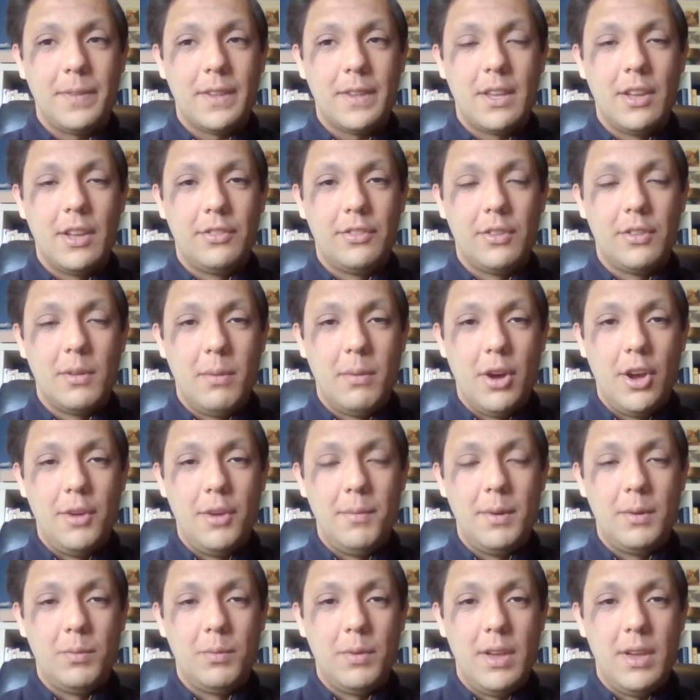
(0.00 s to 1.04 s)
Because the
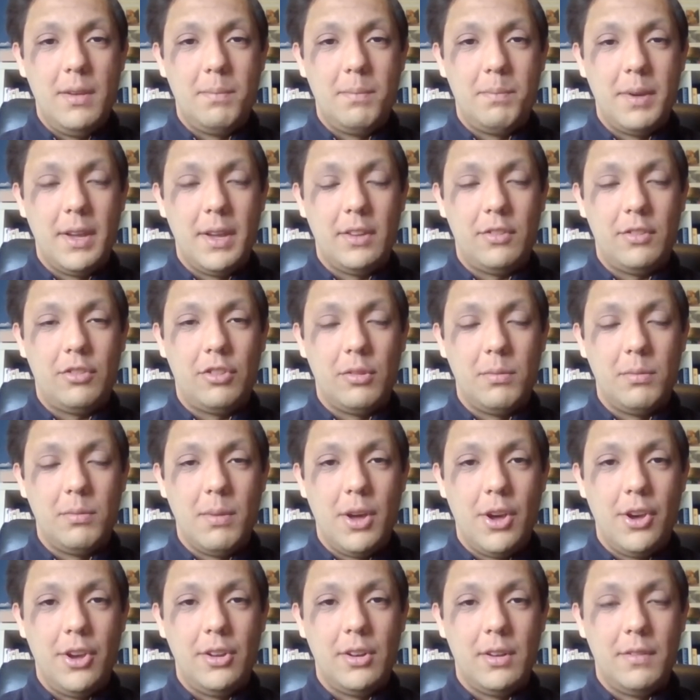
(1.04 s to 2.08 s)
moment we bitch and
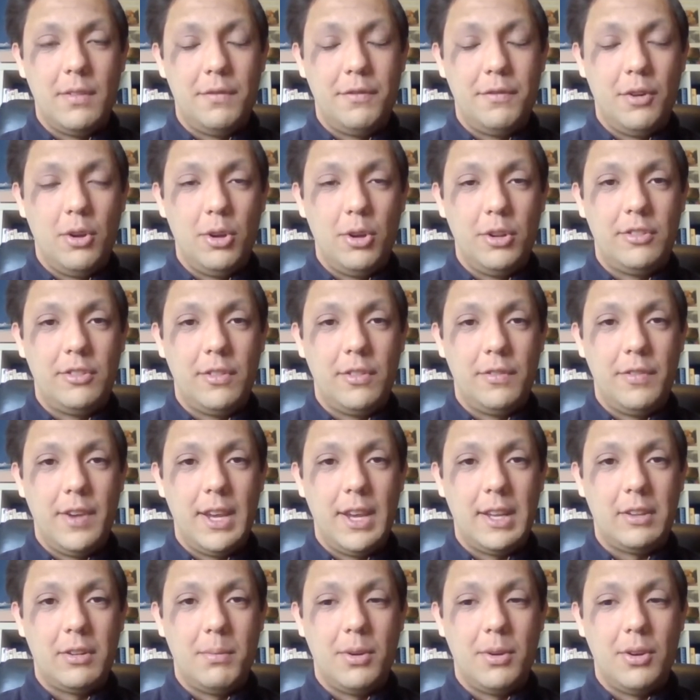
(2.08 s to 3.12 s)
moan and fall into
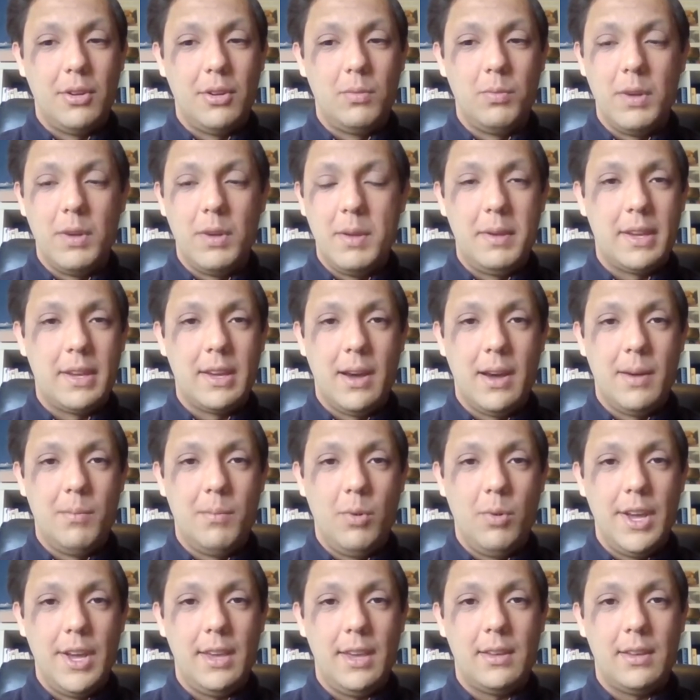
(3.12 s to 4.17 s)
victimhood, we become
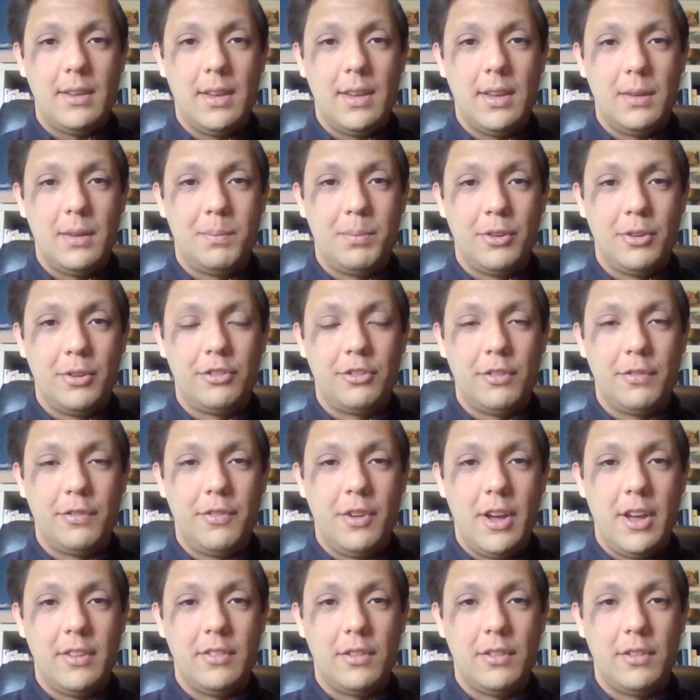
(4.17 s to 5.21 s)
weak. It
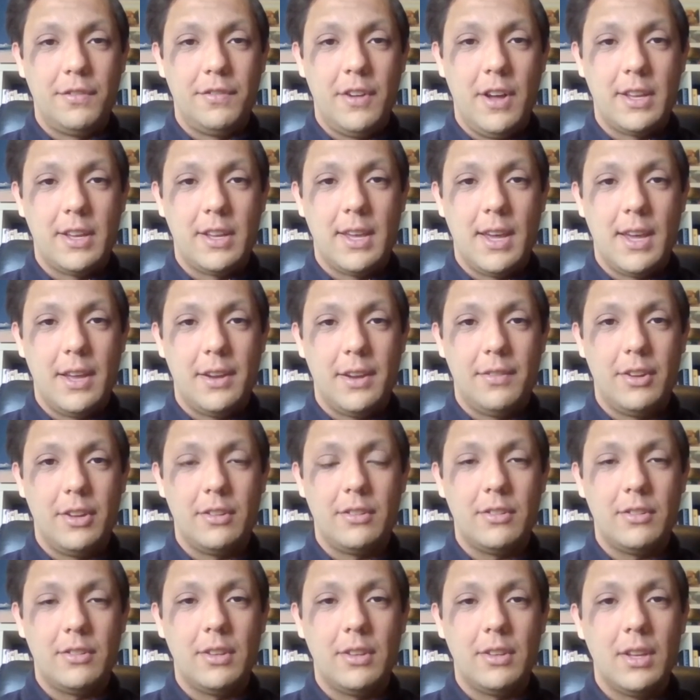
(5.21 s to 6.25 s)
pussifies the fuck out of
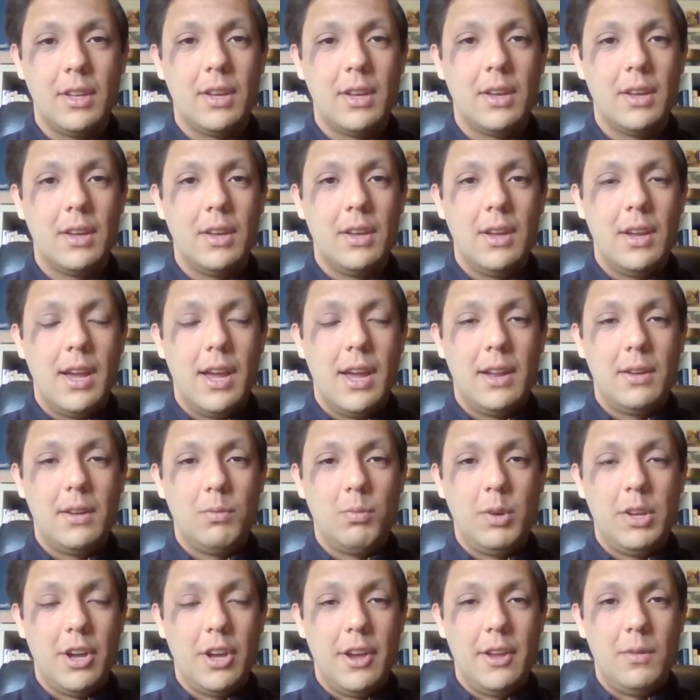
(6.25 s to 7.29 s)
us. And
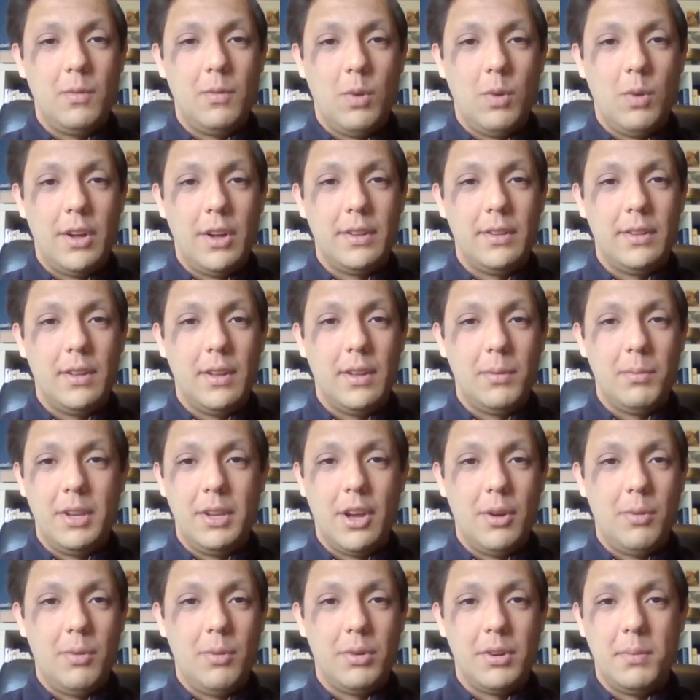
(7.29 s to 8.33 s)
we don't want
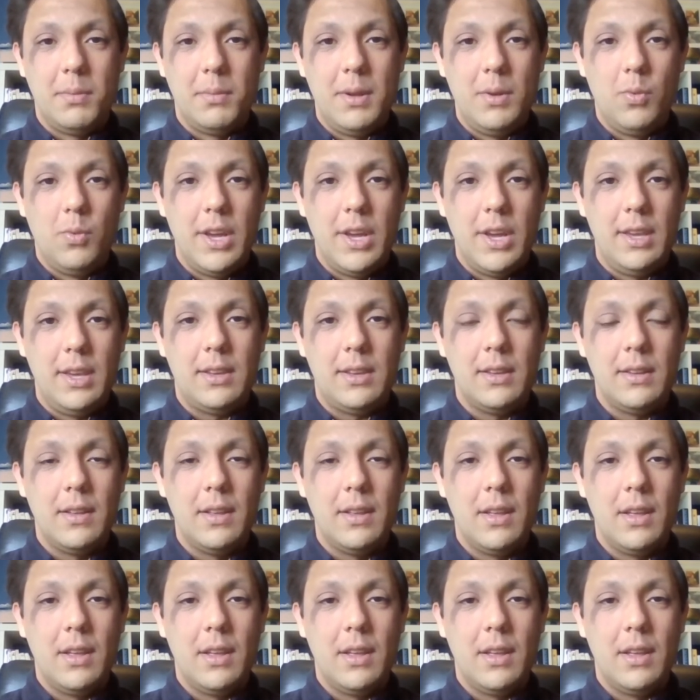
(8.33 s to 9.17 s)
to be weak.